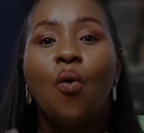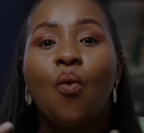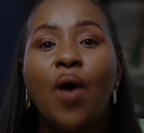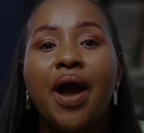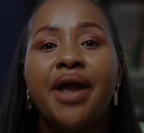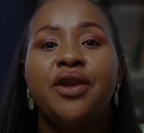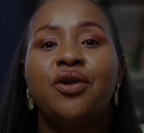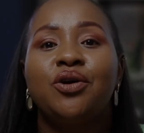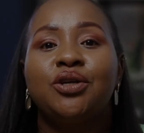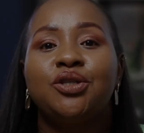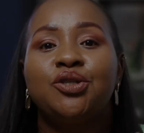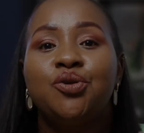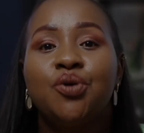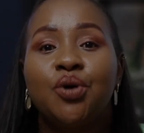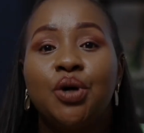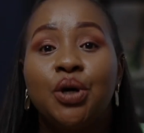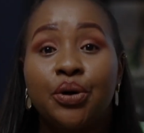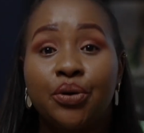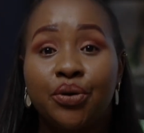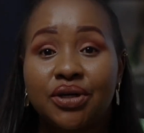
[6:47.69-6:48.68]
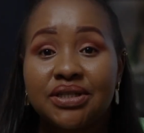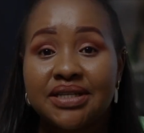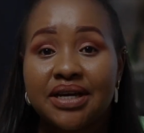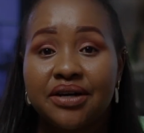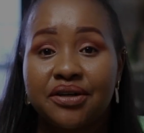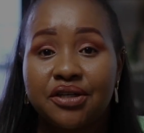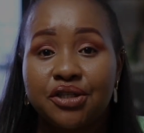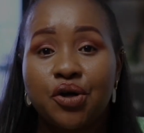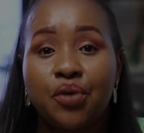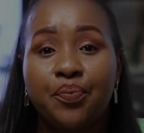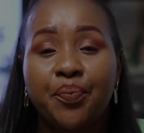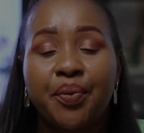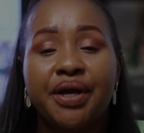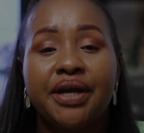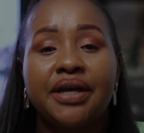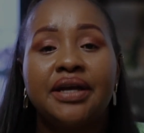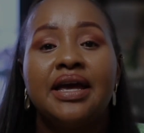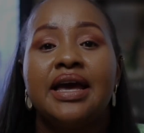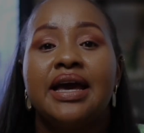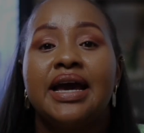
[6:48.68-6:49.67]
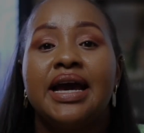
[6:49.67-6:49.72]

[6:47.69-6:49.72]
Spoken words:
why not do grocery shopping